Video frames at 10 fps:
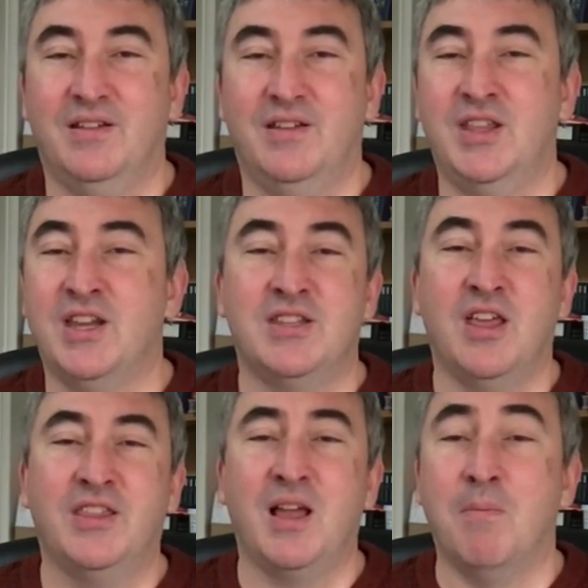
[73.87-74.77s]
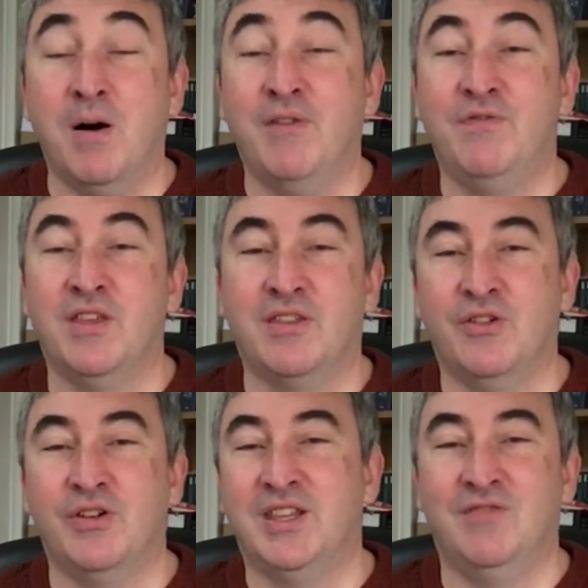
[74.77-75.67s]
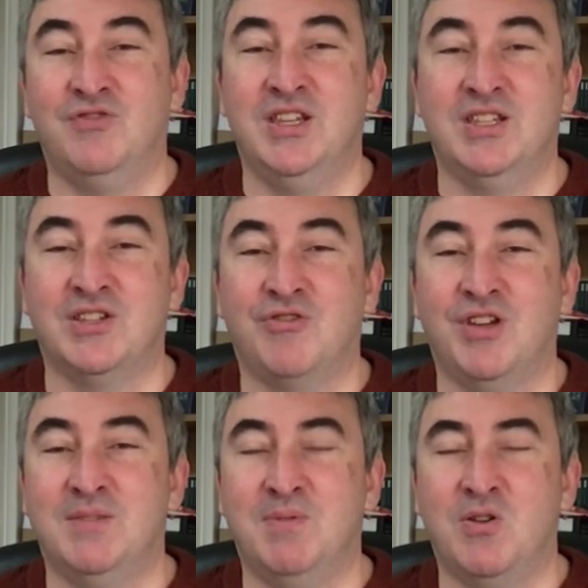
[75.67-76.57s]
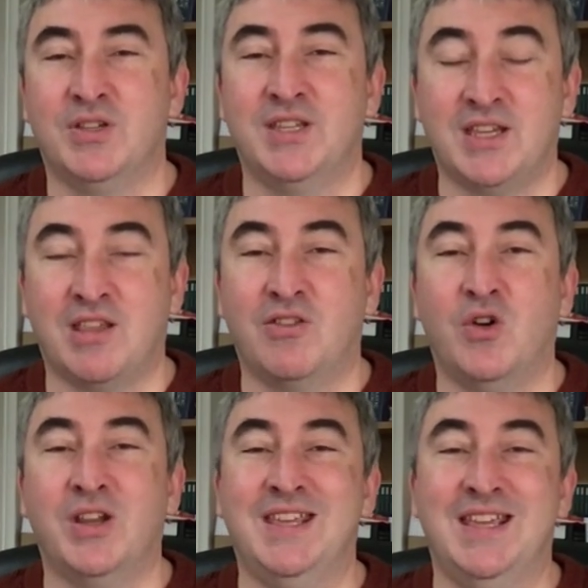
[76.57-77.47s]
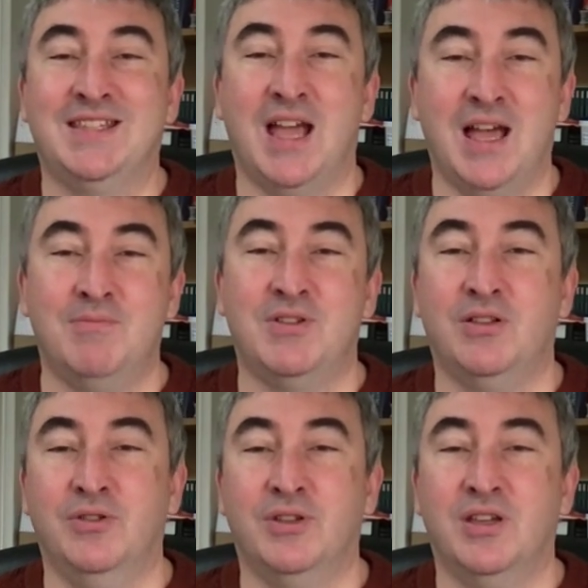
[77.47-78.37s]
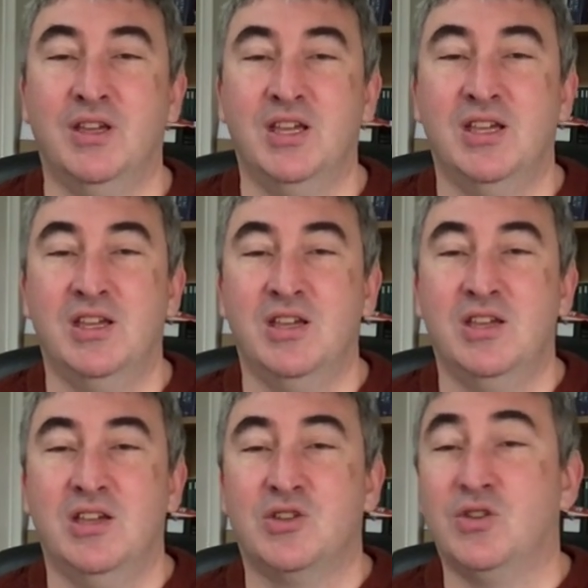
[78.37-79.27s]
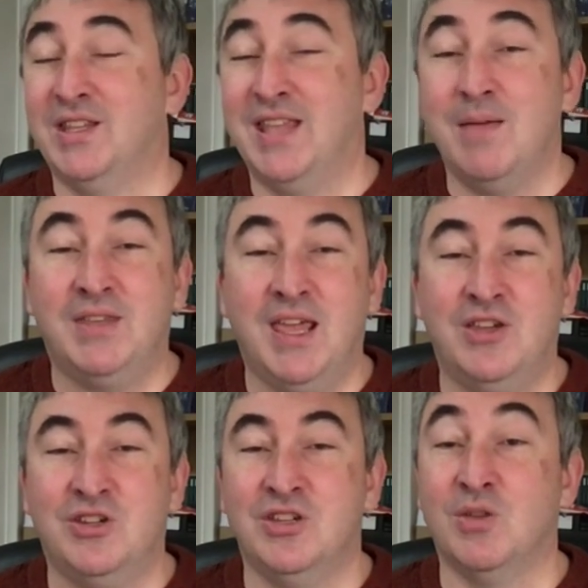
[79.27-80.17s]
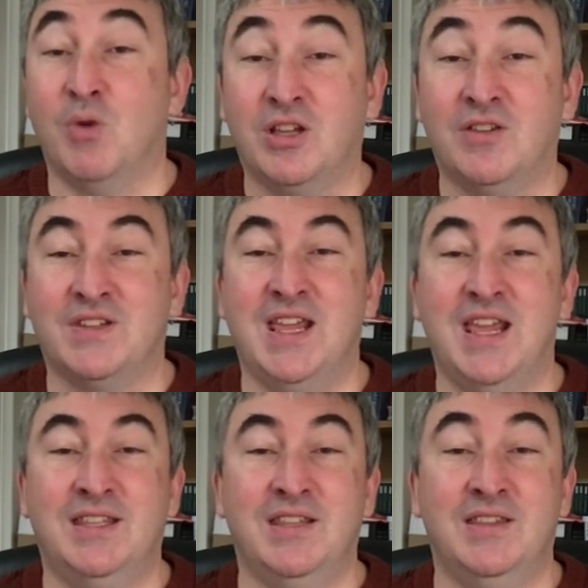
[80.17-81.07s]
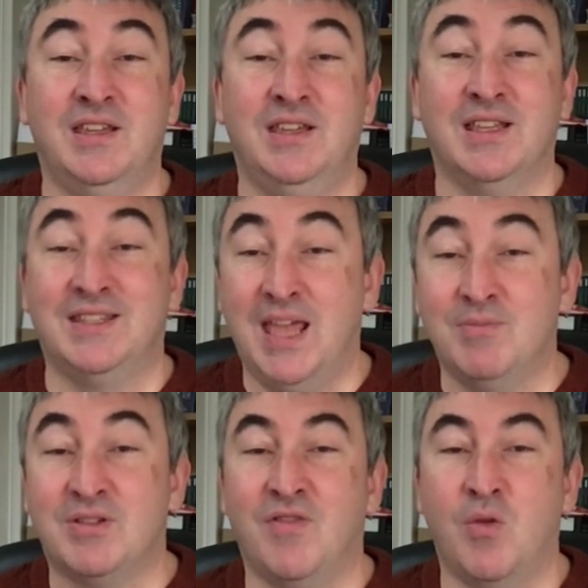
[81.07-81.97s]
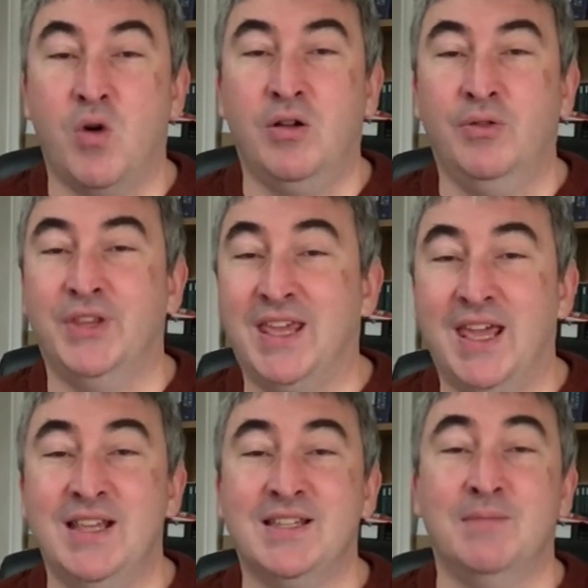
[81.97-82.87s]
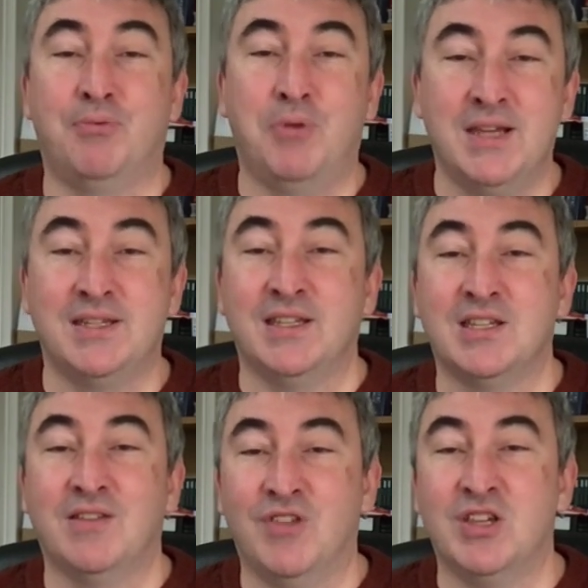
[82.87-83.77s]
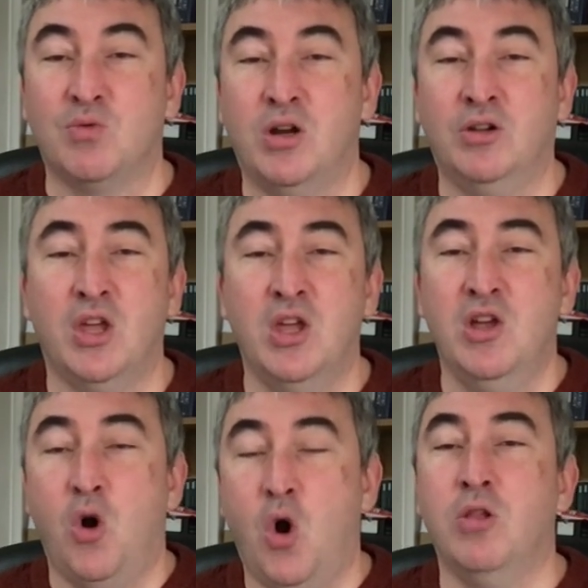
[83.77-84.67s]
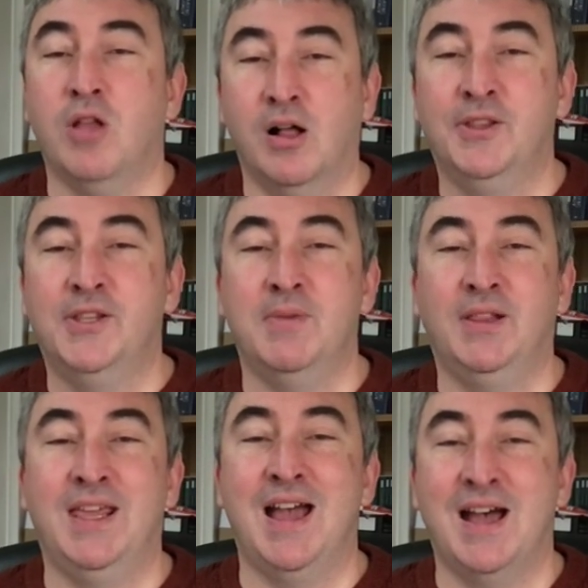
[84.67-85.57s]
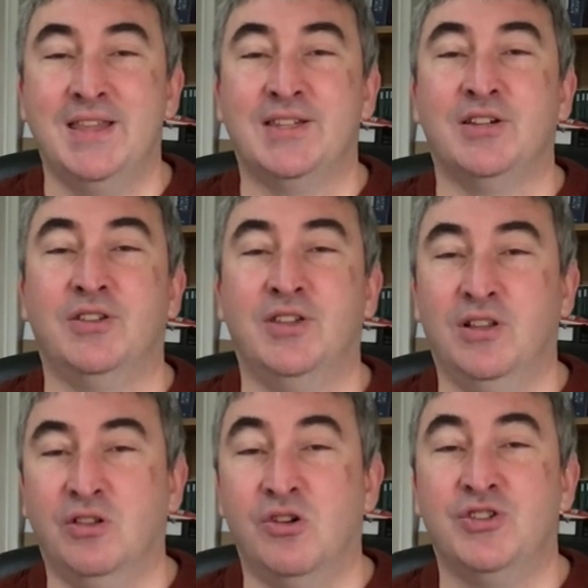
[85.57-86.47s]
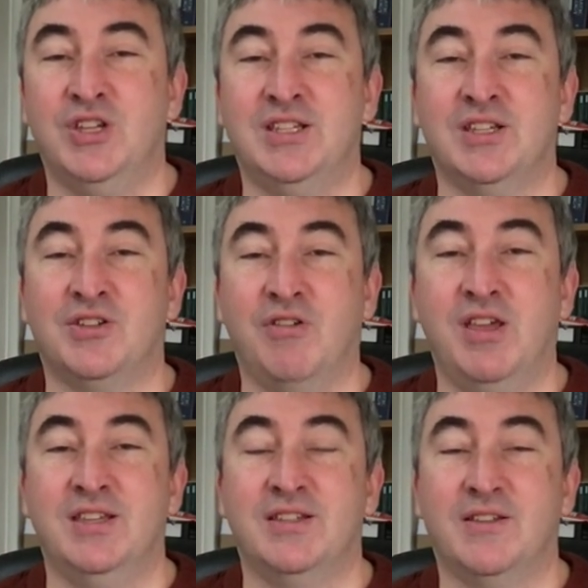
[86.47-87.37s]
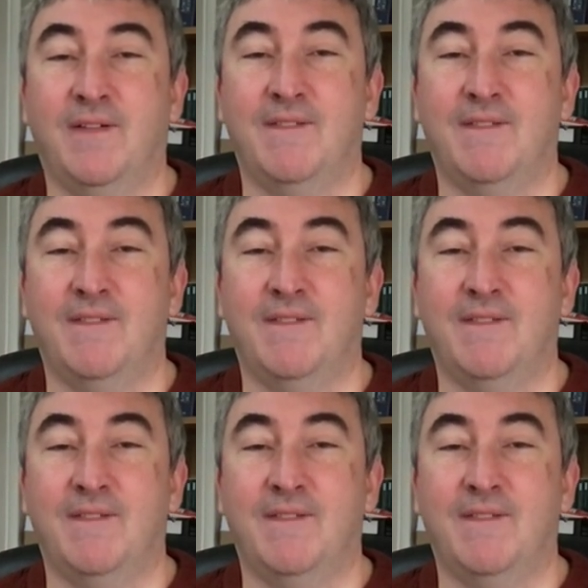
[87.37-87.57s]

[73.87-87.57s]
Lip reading: There is nothing above the authority of Jesus Christ because his authority is absolute. So the temptations, the work of Satan, the attempts of the world, the kings and presidents of this world, all ultimately answer to the Lord Jesus Christ.